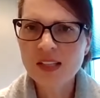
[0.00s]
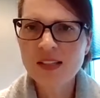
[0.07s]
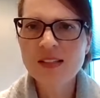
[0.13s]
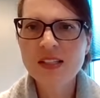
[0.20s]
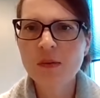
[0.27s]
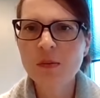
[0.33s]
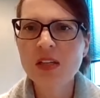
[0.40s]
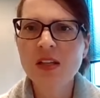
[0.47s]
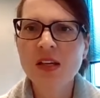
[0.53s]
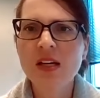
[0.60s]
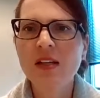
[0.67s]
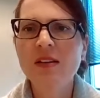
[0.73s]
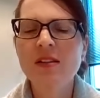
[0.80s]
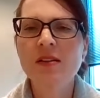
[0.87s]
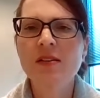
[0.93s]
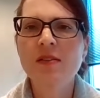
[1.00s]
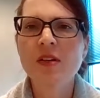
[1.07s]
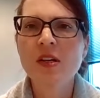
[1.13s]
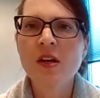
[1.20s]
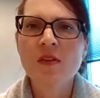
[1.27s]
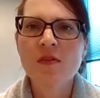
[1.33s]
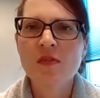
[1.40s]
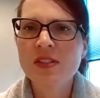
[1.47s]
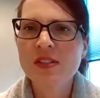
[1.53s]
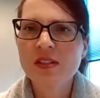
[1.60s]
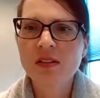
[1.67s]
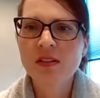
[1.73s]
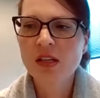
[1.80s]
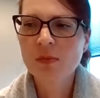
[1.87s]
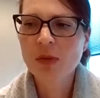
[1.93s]
and tell me that the
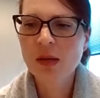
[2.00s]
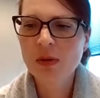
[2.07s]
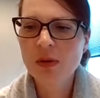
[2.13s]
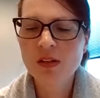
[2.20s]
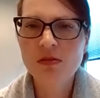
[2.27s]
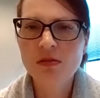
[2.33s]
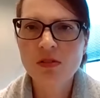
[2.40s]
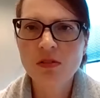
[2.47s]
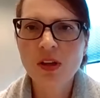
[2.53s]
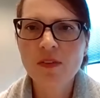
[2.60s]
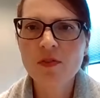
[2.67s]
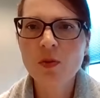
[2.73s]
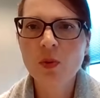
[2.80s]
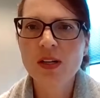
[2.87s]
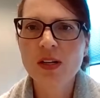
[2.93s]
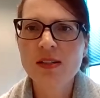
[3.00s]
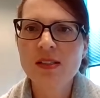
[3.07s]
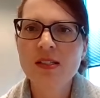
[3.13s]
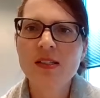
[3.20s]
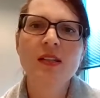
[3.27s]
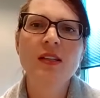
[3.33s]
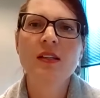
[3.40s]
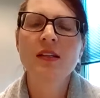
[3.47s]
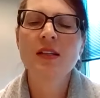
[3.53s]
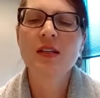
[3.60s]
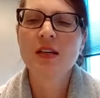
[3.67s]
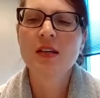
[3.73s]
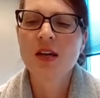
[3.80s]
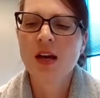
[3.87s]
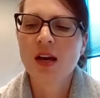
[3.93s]
facility, maybe that their loved one is in,
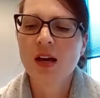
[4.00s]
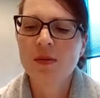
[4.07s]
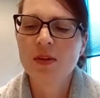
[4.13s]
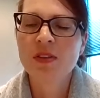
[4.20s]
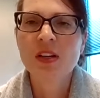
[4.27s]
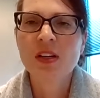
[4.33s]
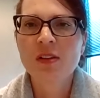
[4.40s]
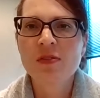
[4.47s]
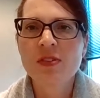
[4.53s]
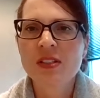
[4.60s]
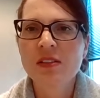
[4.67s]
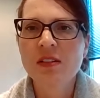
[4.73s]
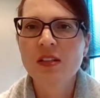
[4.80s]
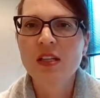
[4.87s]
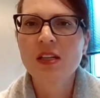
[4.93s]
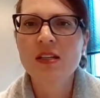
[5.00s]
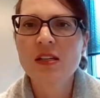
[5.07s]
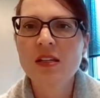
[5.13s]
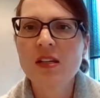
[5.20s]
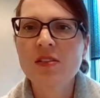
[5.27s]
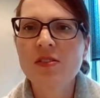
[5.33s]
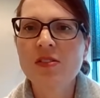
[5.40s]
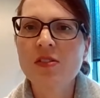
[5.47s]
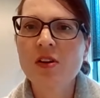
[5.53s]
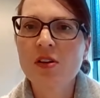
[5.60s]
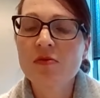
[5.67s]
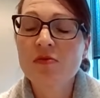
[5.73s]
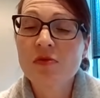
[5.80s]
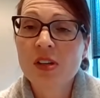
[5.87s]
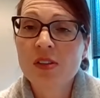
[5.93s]
um, that the care facility,
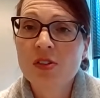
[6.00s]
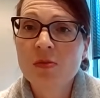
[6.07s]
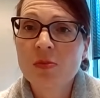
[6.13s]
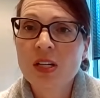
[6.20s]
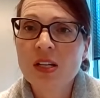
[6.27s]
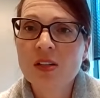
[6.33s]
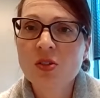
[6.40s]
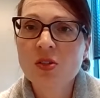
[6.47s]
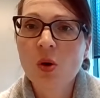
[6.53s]
that they're being